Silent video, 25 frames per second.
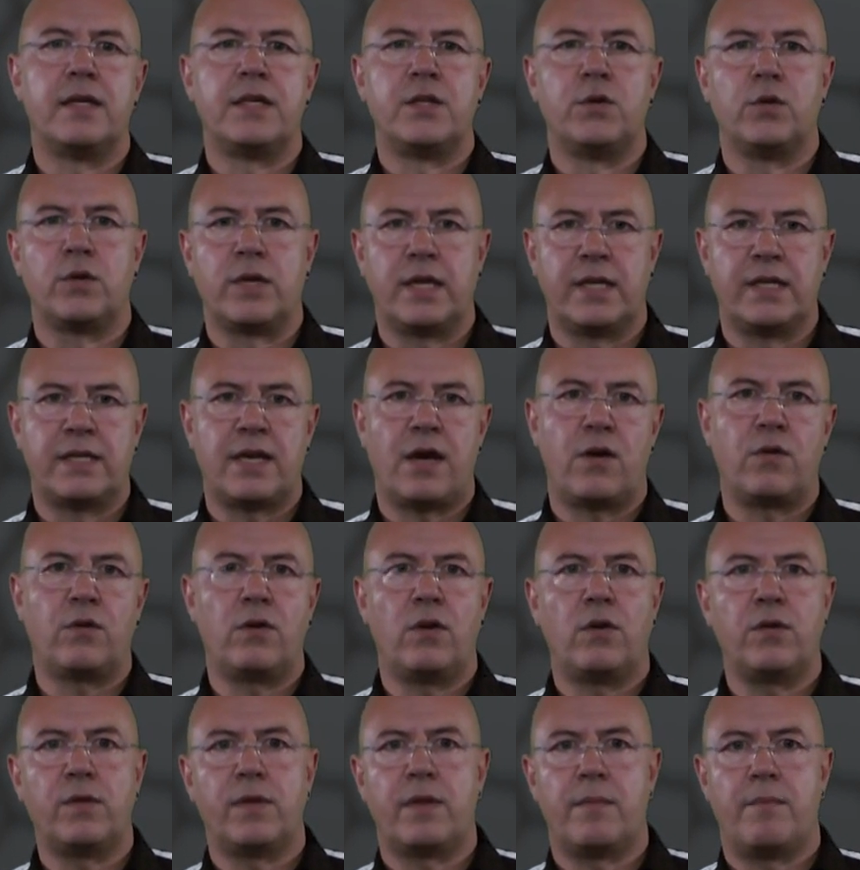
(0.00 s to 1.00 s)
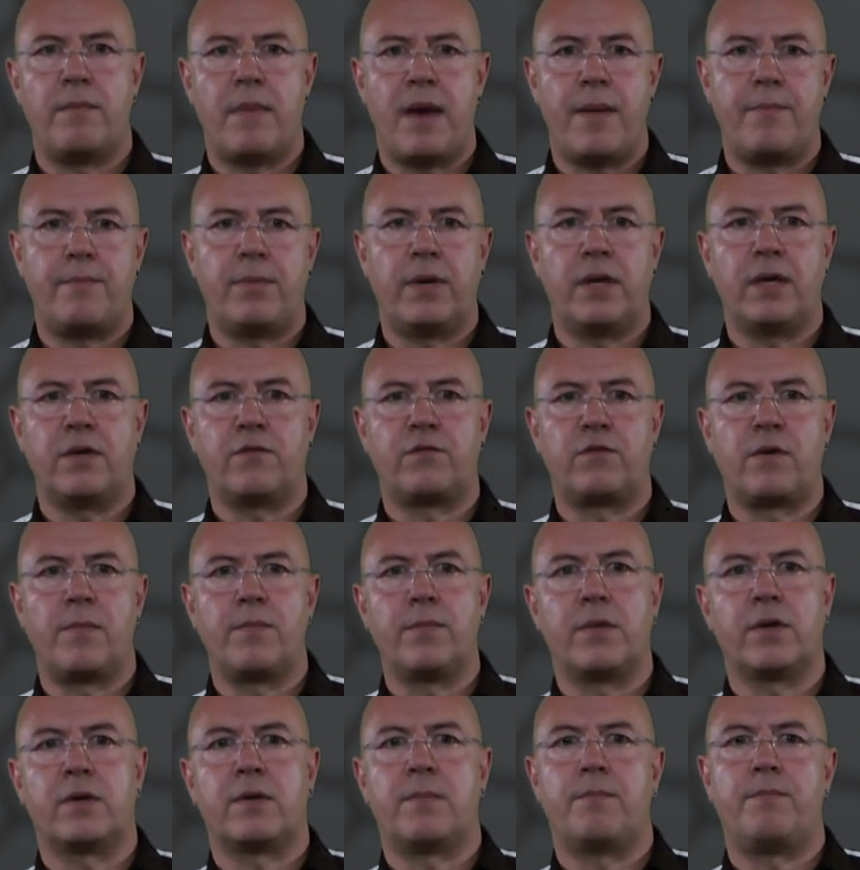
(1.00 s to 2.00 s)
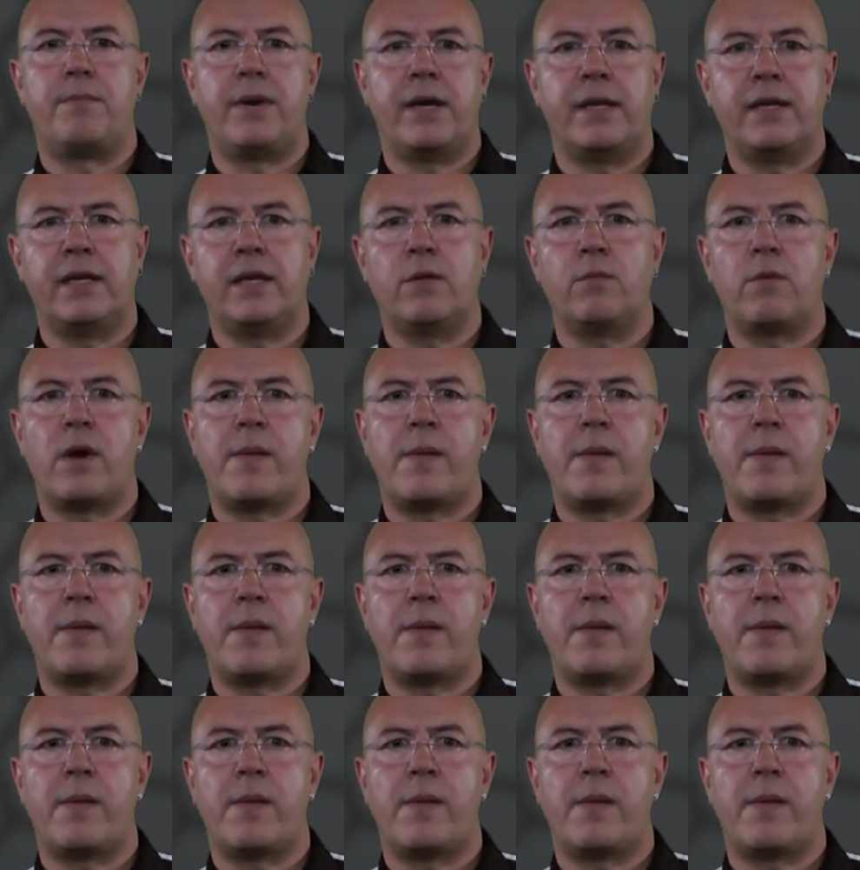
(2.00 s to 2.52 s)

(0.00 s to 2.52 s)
You can download the mapping from the companion